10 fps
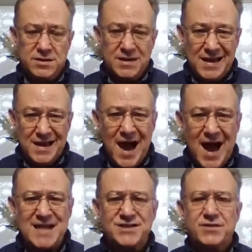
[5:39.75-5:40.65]
to get
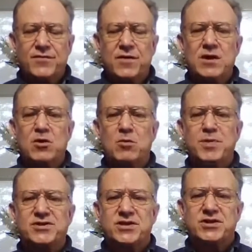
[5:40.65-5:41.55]
eyes in front of your
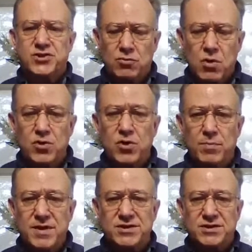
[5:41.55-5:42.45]
business, to grow your
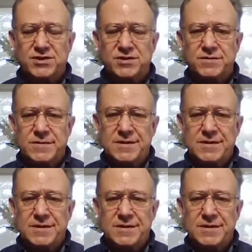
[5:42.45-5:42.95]
business.